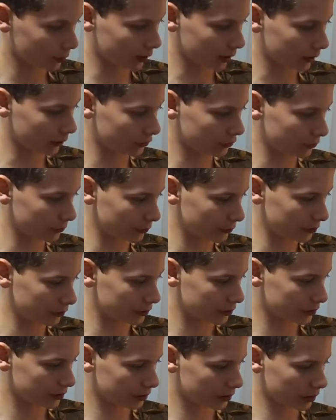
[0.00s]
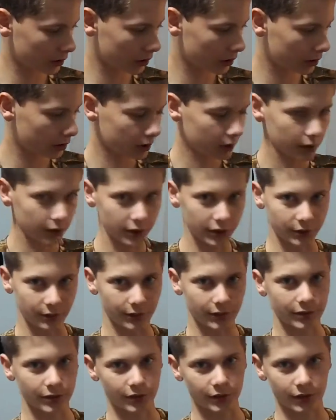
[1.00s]
announcements this
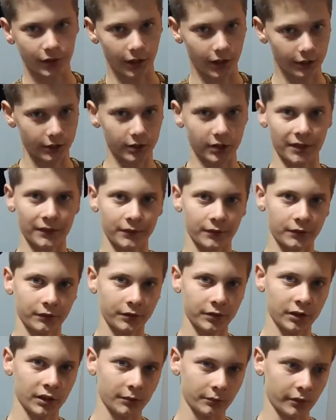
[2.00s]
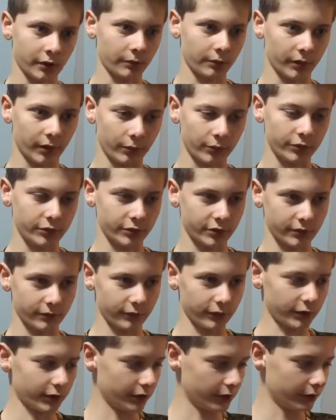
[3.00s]
week since I actually have a good camera. I'll probably do some
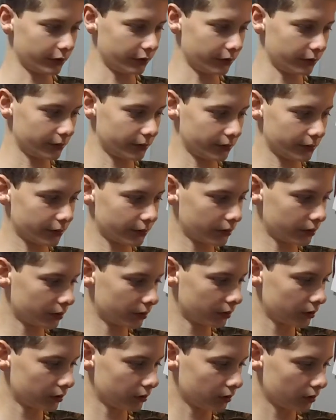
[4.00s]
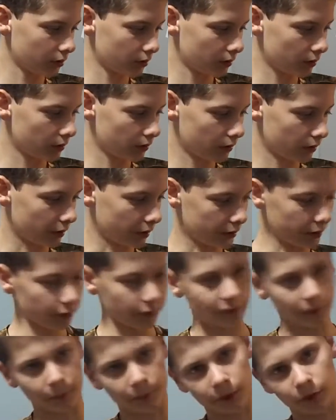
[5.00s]
videos. I don't know
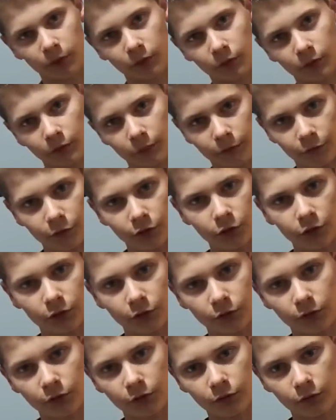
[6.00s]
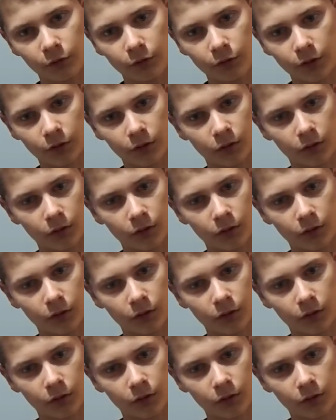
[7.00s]
if I'm going to do reviews.